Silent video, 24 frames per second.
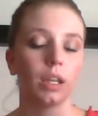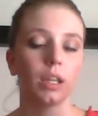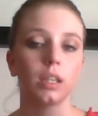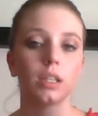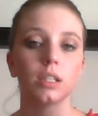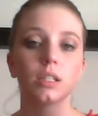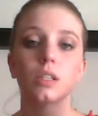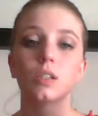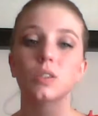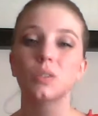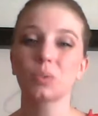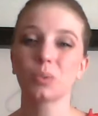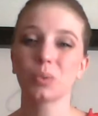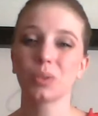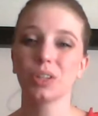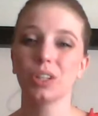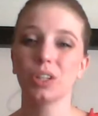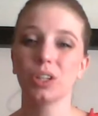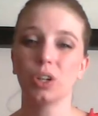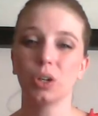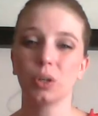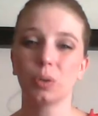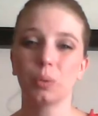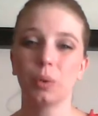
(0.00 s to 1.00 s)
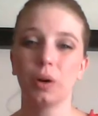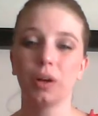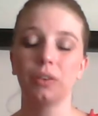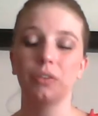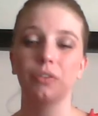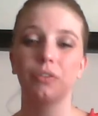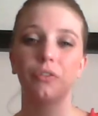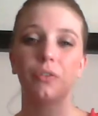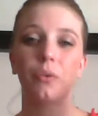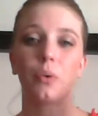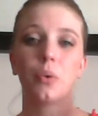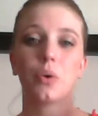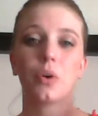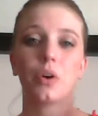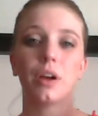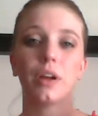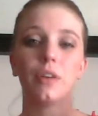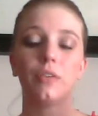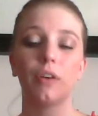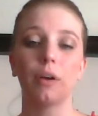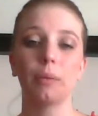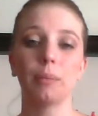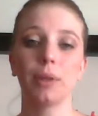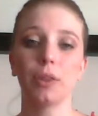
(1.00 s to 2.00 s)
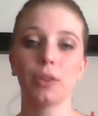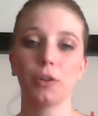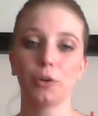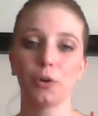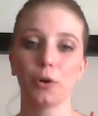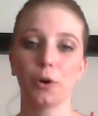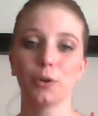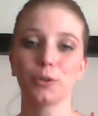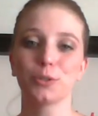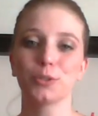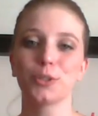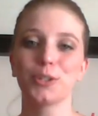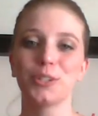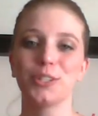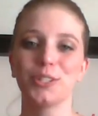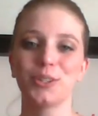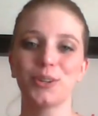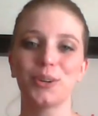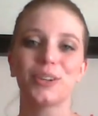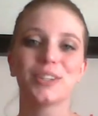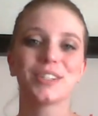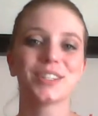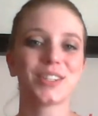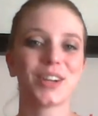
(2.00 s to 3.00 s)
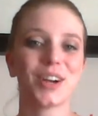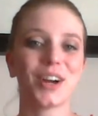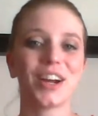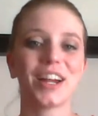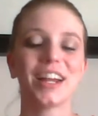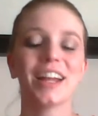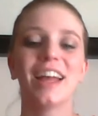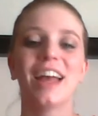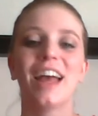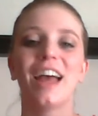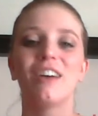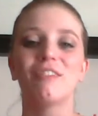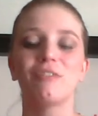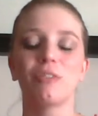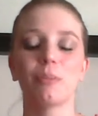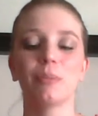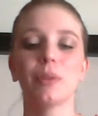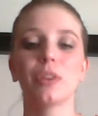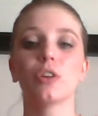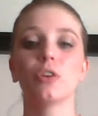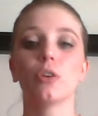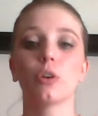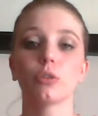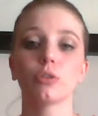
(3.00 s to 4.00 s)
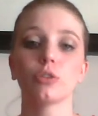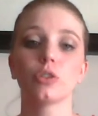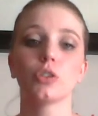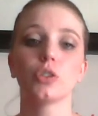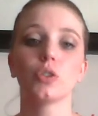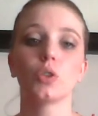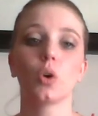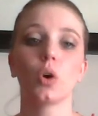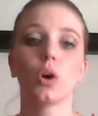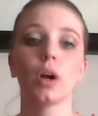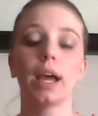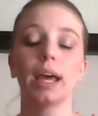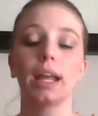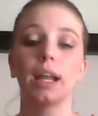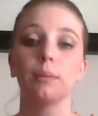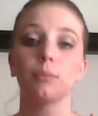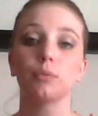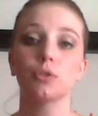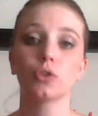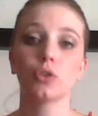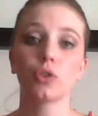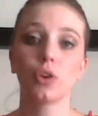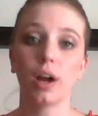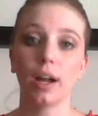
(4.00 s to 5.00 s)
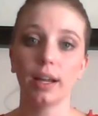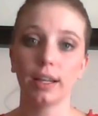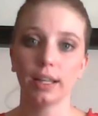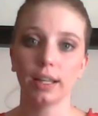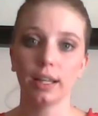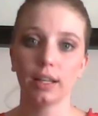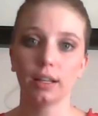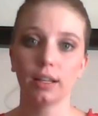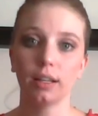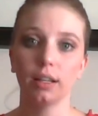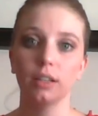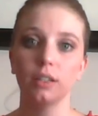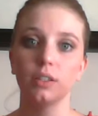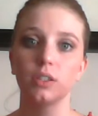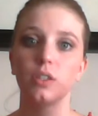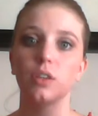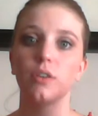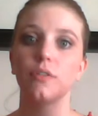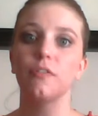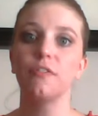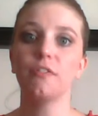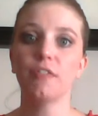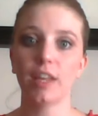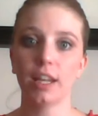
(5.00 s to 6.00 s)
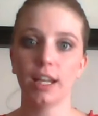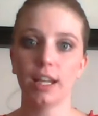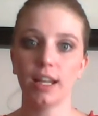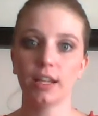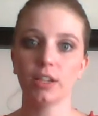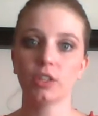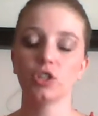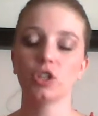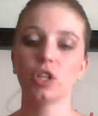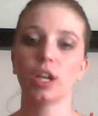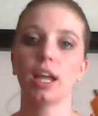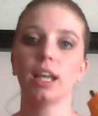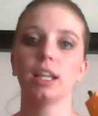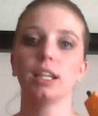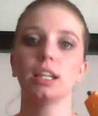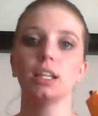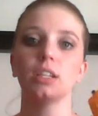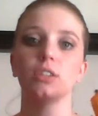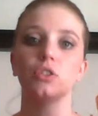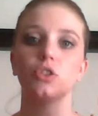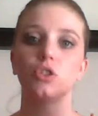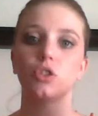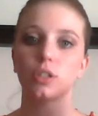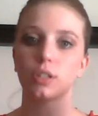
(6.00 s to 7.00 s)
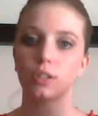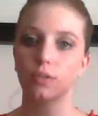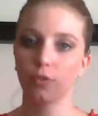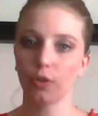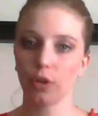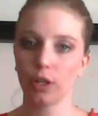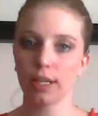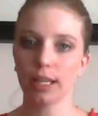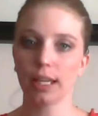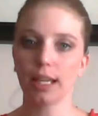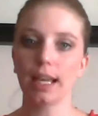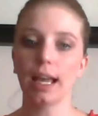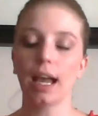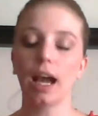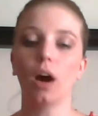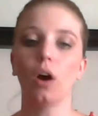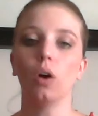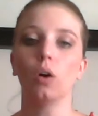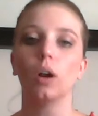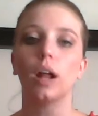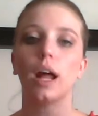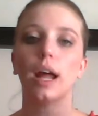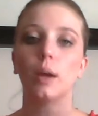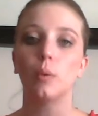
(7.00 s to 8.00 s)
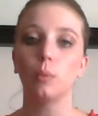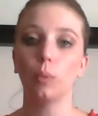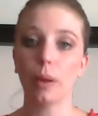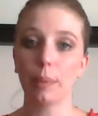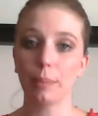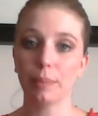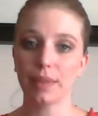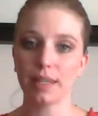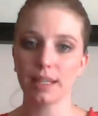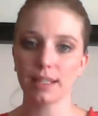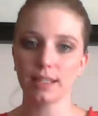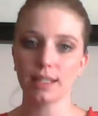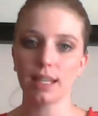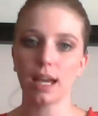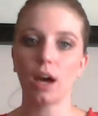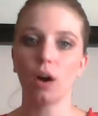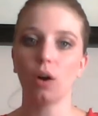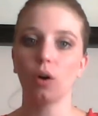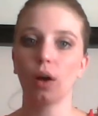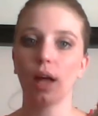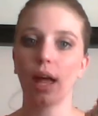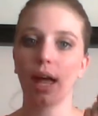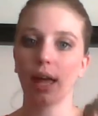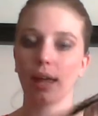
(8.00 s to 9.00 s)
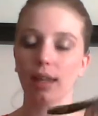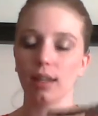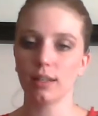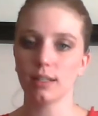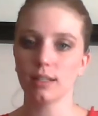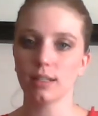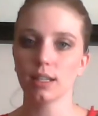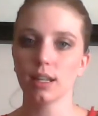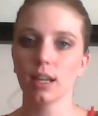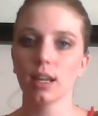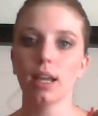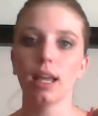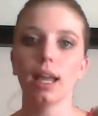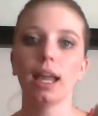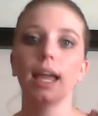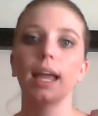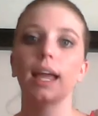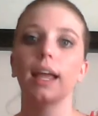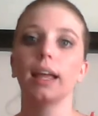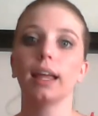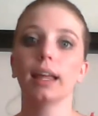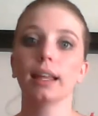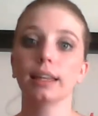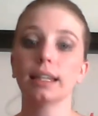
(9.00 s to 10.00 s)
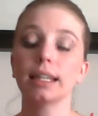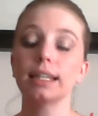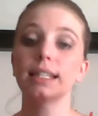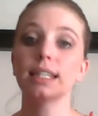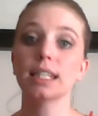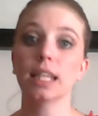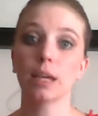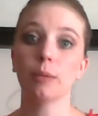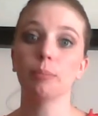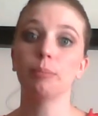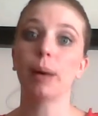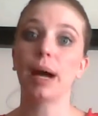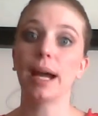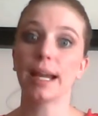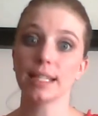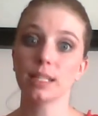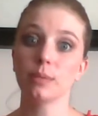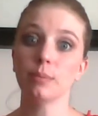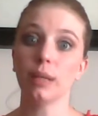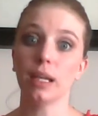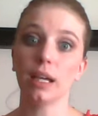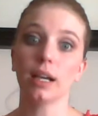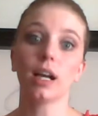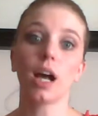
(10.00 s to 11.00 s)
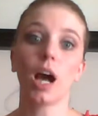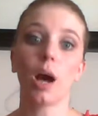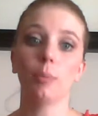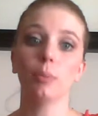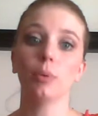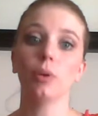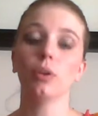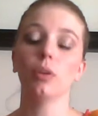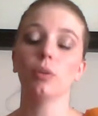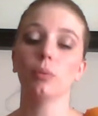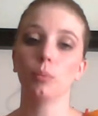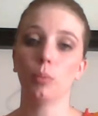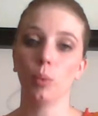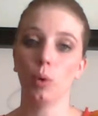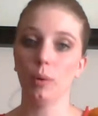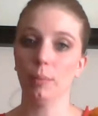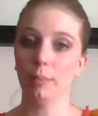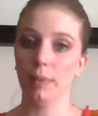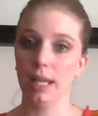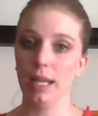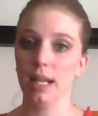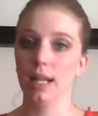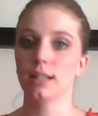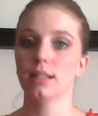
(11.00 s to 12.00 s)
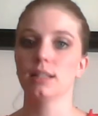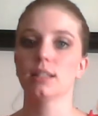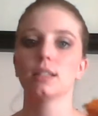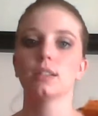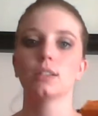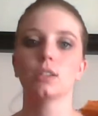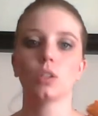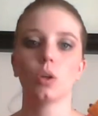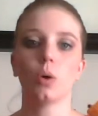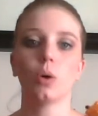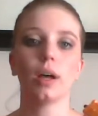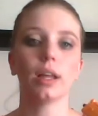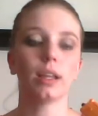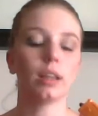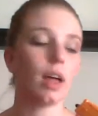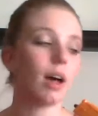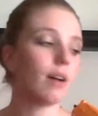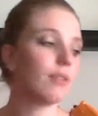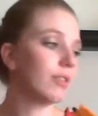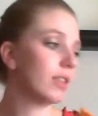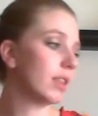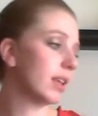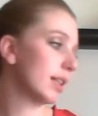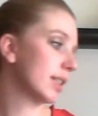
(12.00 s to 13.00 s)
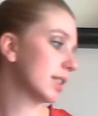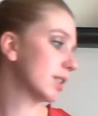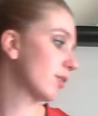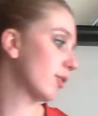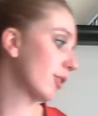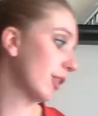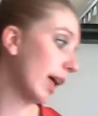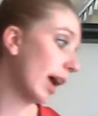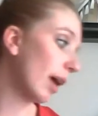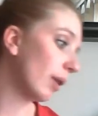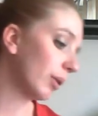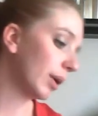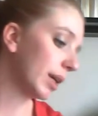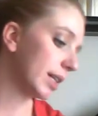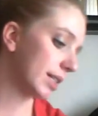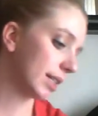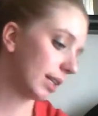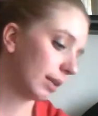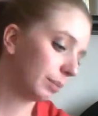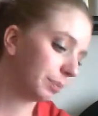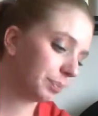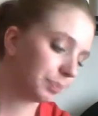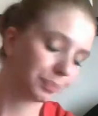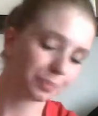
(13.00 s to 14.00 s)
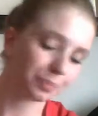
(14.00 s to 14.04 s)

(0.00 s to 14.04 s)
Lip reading: this is a really good one for if I'm in the grocery store, if I'm in the grocery store and I'm trying to finish and he's just freaking out, I whip this out and it at least buys me a couple more minutes. So I love this for that reason.